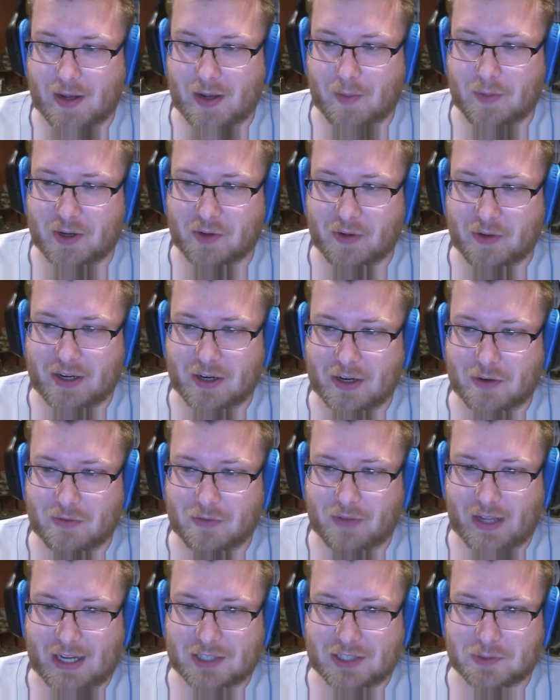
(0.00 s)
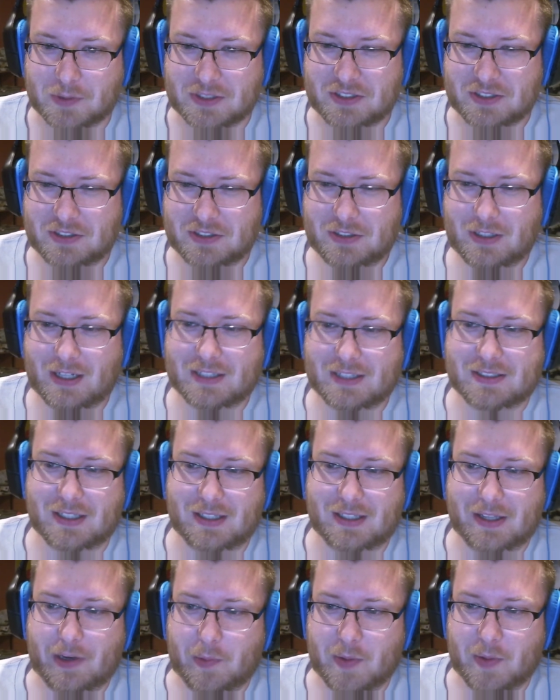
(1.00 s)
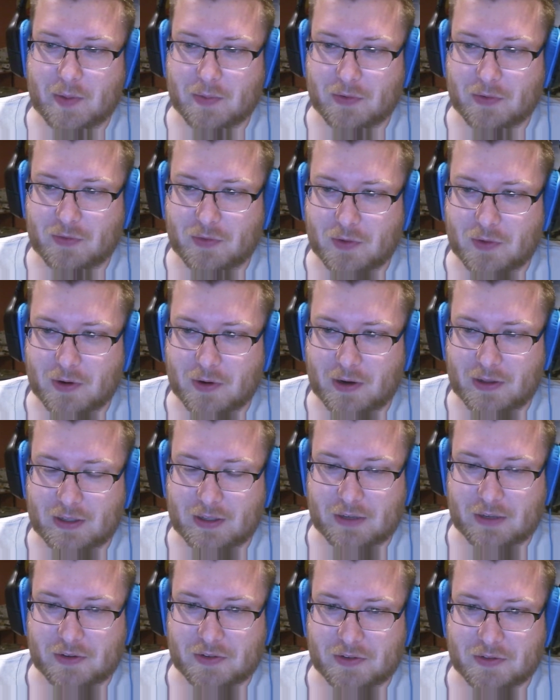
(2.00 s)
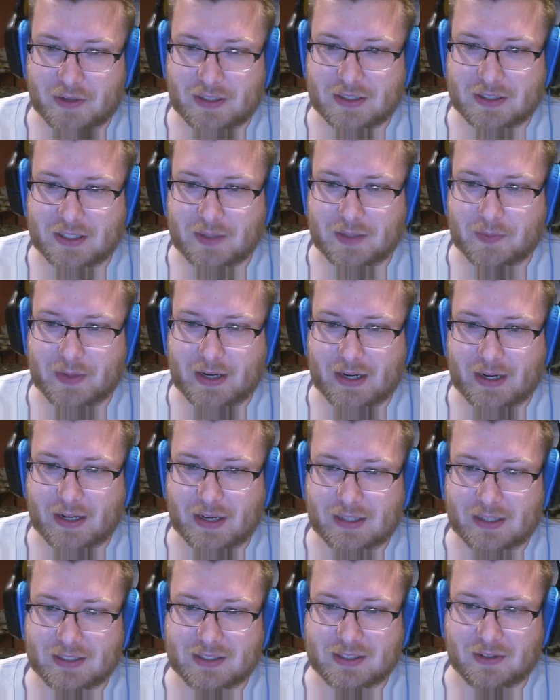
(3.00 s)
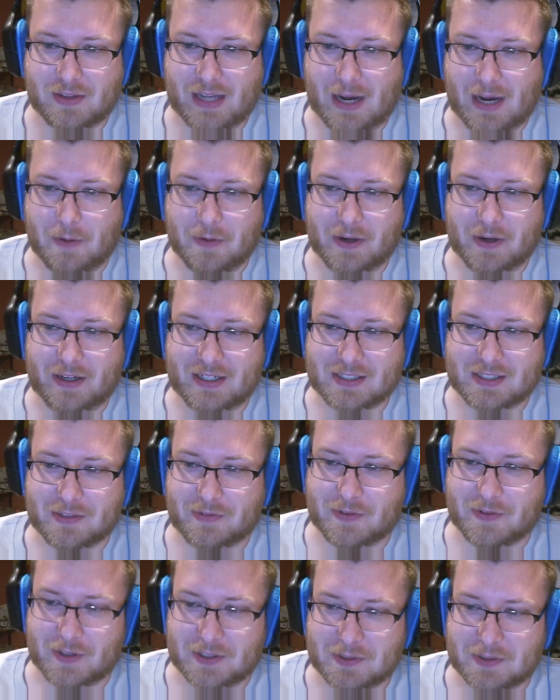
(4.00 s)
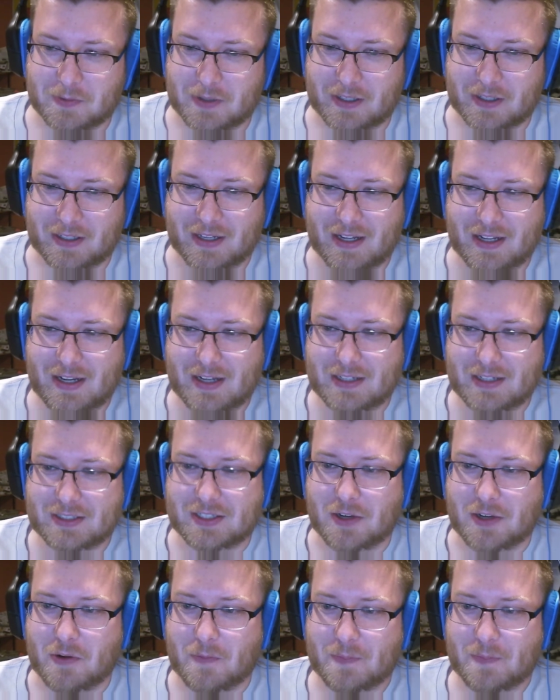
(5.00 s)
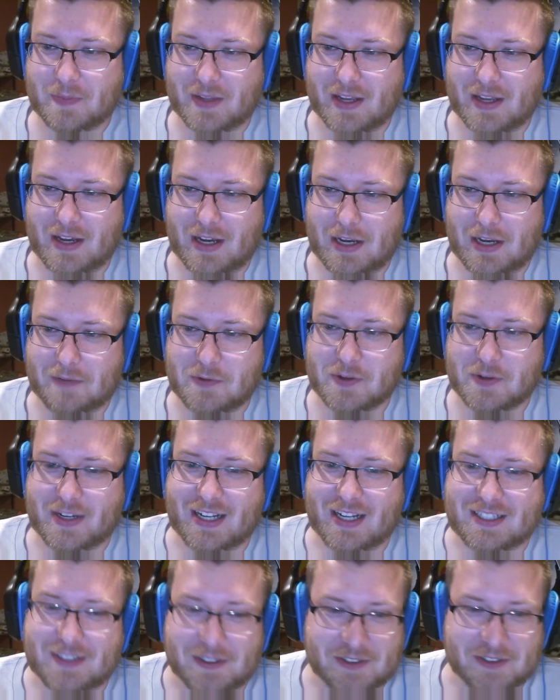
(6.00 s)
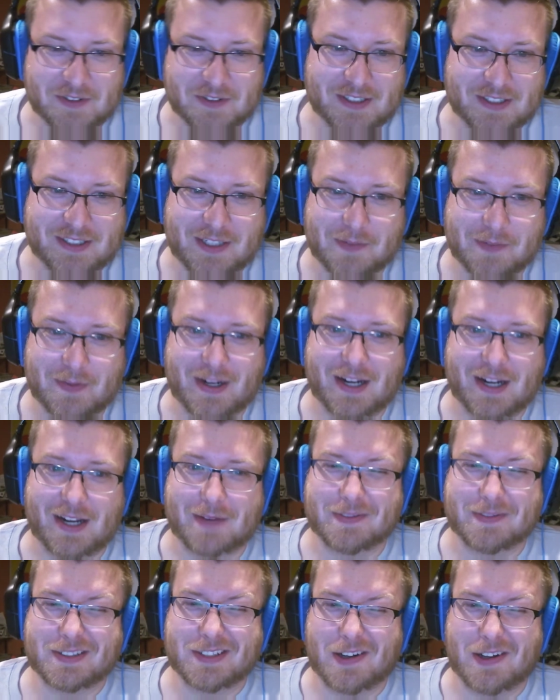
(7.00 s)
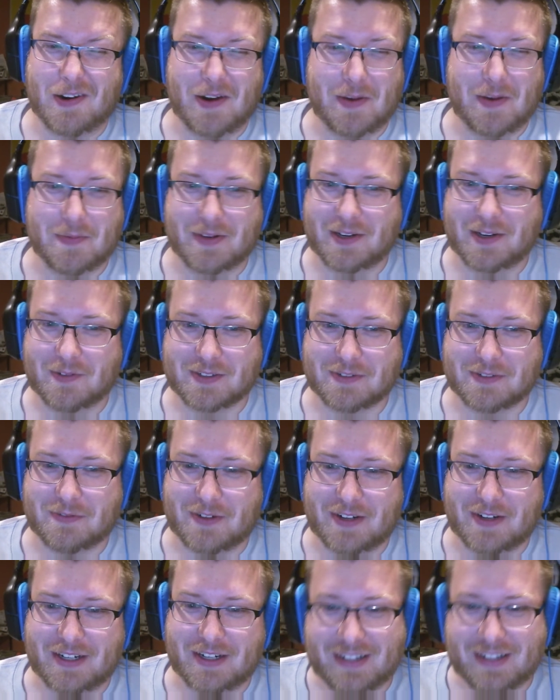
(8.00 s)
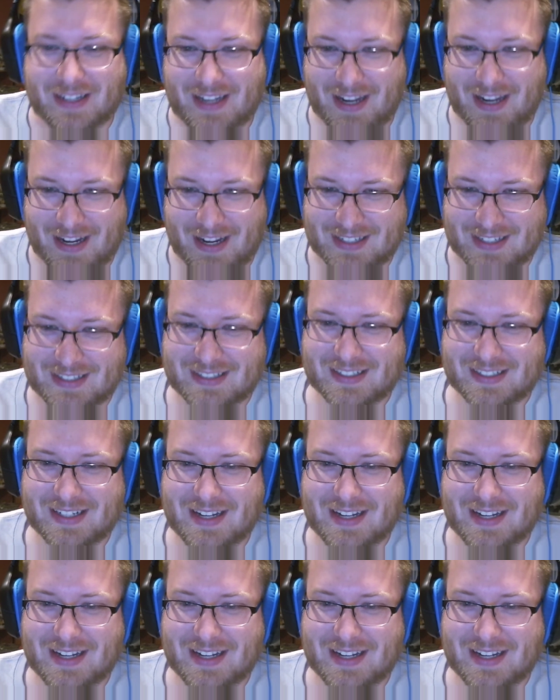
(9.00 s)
But Green Arrow Flash was just a little bit before the Doctor Strange team pack, and so that one is the first one. So if you guessed Doctor Strange team pack, I'm sorry, but it was a very good guess.